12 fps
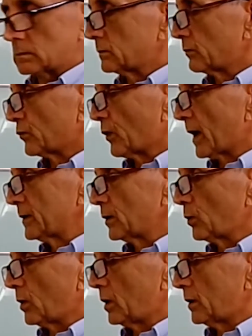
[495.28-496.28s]
write the
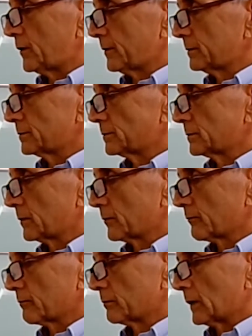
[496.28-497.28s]
word.
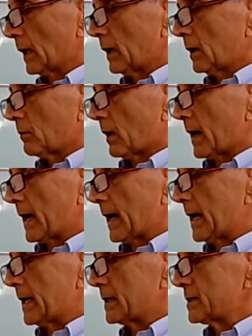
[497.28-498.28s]
My
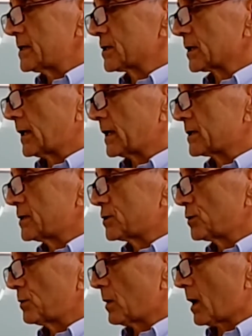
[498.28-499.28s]
hand is connected
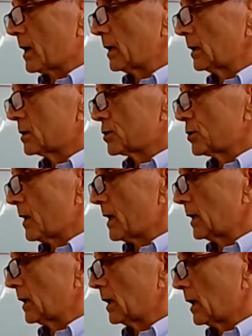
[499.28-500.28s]
to
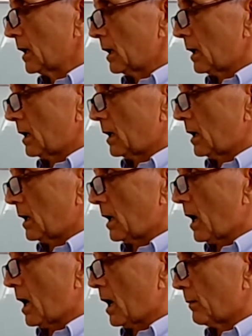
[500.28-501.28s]
a
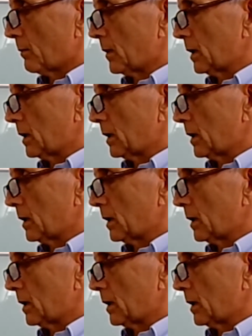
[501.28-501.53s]
arm.